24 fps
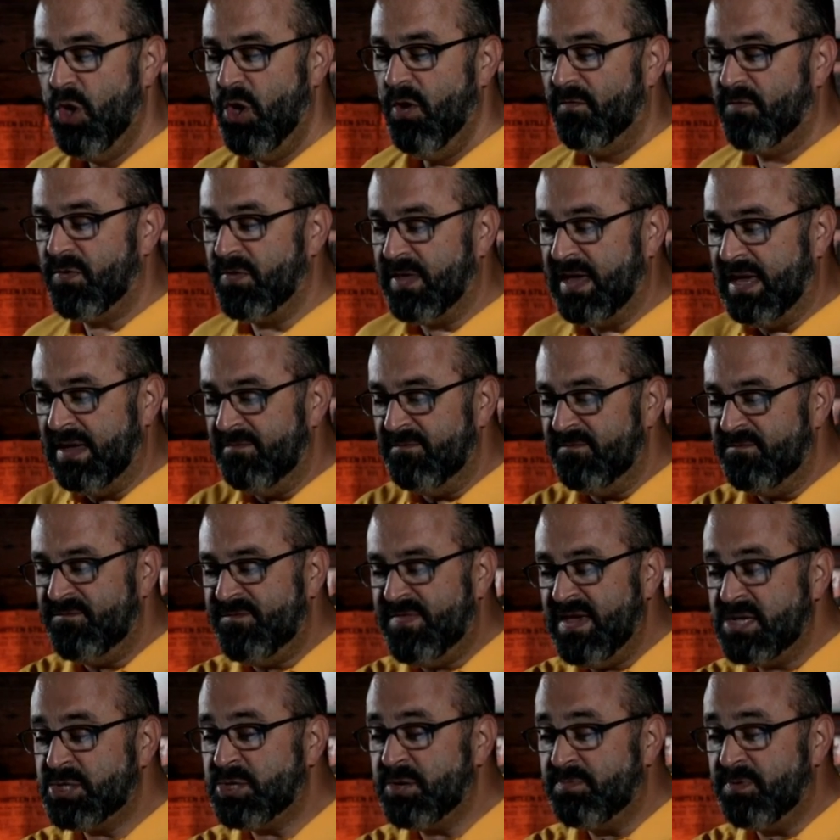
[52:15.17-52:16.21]
For the
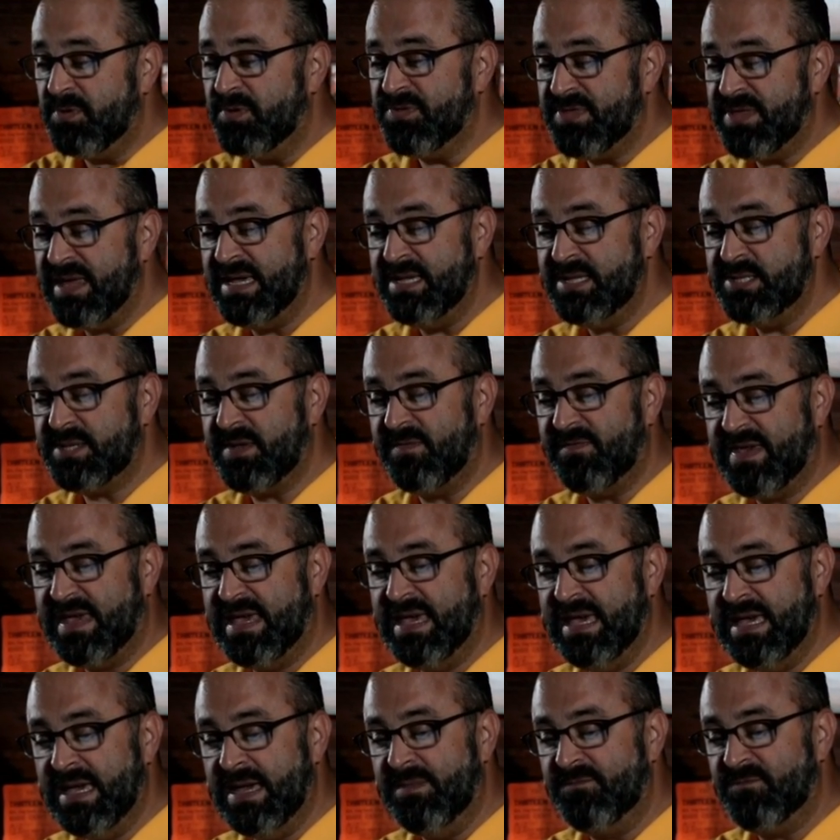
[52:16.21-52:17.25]
invisible things of
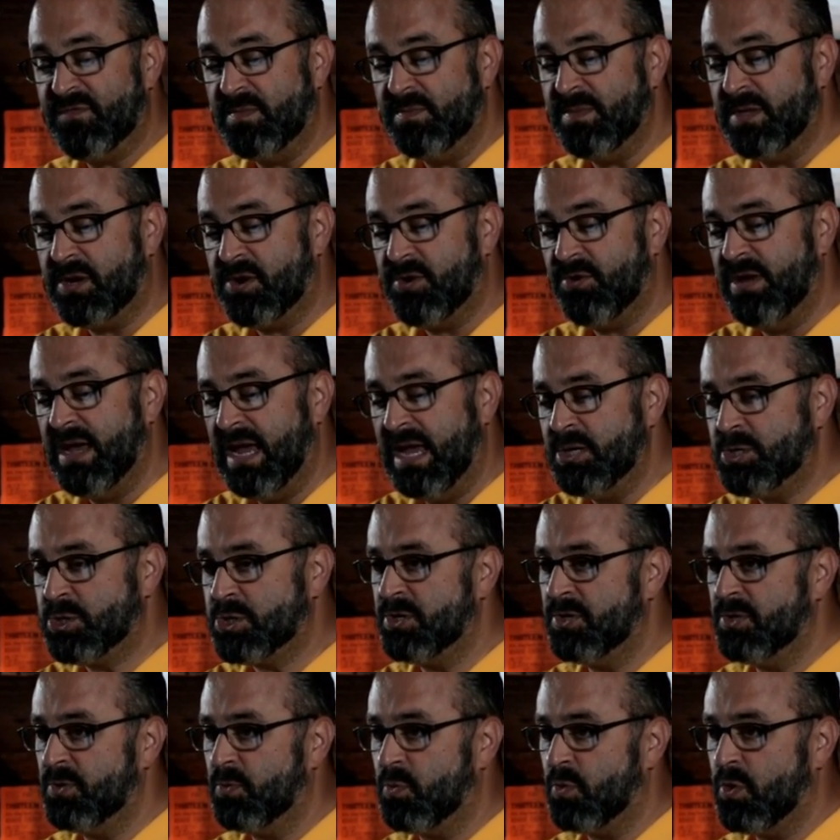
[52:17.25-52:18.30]
him from the creation
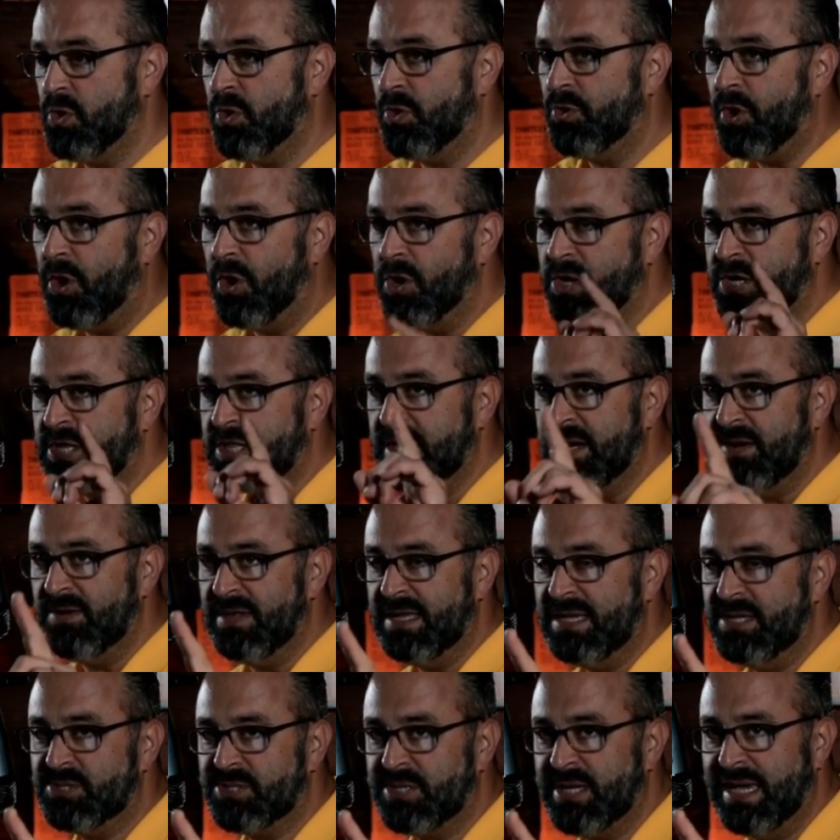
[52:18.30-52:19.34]
of the world are
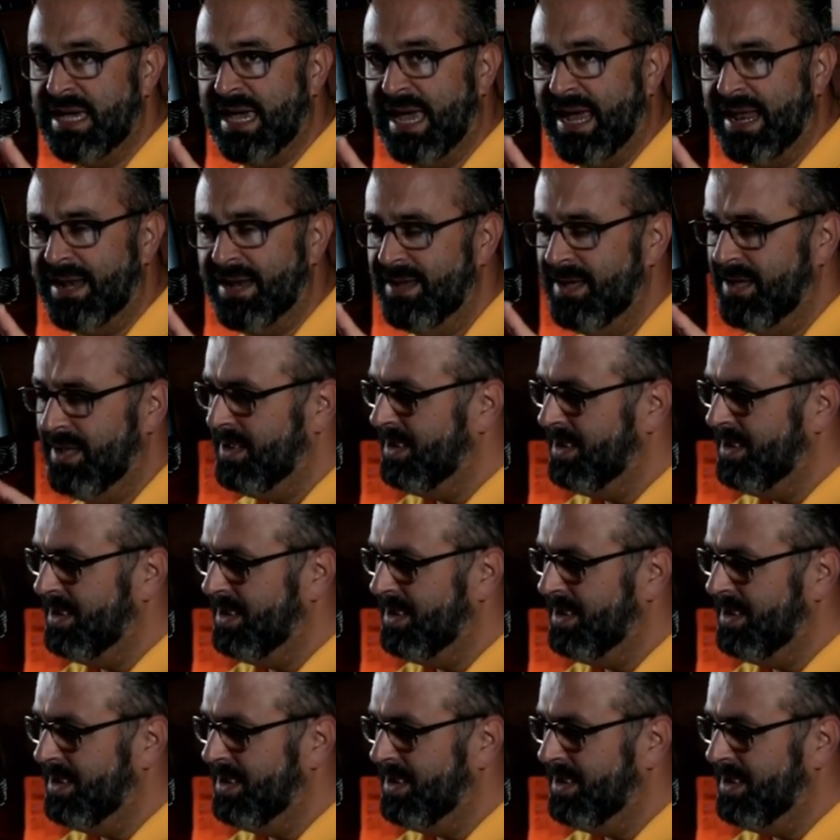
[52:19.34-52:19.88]
clearly seen.